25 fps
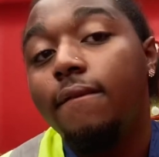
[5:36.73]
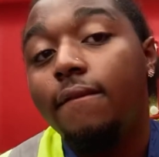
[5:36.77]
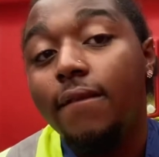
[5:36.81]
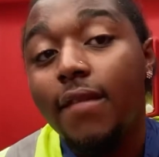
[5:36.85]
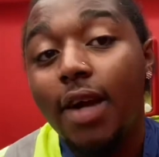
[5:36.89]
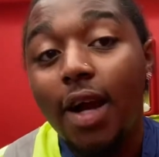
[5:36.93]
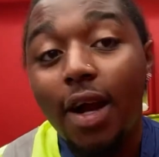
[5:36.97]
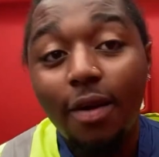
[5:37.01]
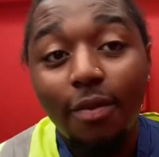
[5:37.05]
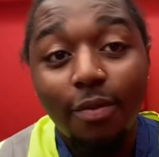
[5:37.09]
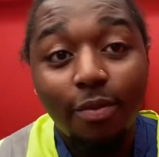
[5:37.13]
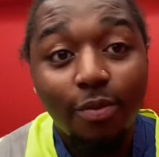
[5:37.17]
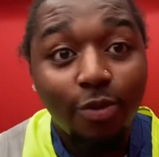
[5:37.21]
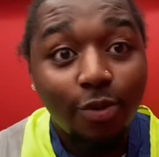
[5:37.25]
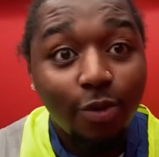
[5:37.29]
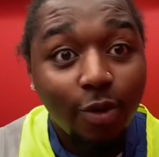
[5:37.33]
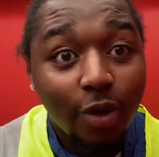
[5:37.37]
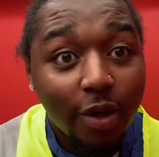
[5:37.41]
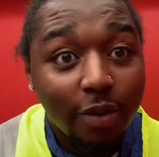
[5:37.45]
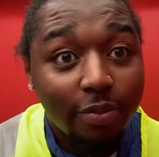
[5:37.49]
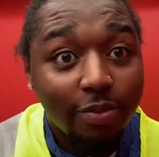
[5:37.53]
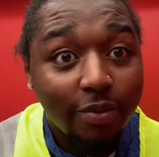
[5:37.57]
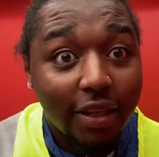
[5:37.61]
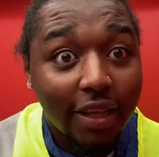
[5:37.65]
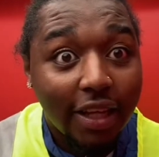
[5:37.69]
I'm
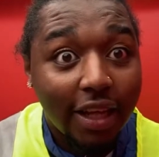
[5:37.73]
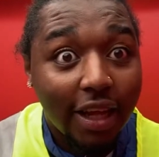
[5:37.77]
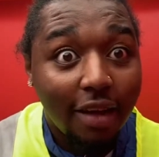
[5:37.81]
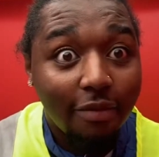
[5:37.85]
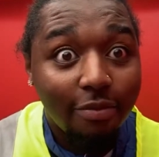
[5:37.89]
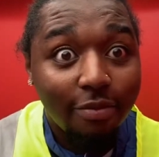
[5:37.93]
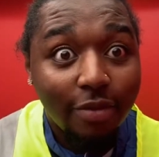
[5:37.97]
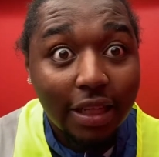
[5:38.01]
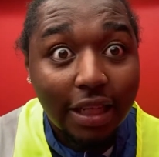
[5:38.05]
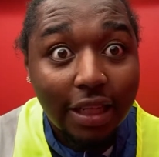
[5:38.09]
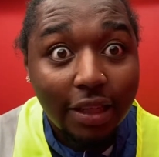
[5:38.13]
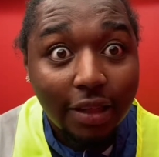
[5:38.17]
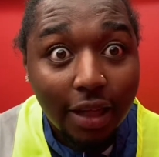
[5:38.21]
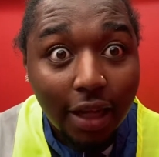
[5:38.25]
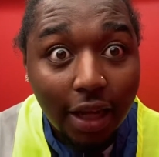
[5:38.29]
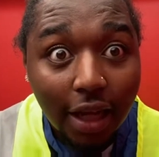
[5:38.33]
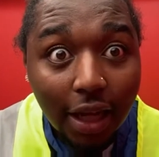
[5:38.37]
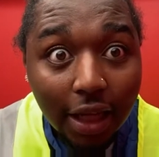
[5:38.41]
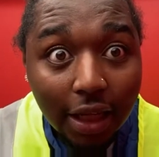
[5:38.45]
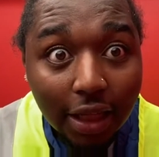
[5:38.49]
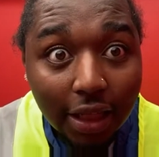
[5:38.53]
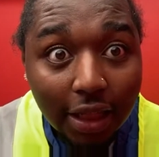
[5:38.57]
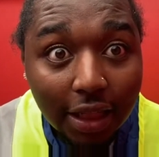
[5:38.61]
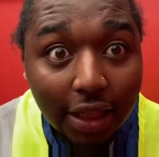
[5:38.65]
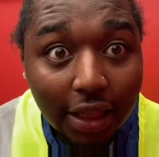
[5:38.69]
what? I'm really
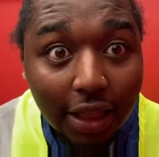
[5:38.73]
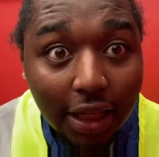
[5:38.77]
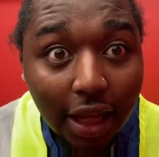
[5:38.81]
ugly.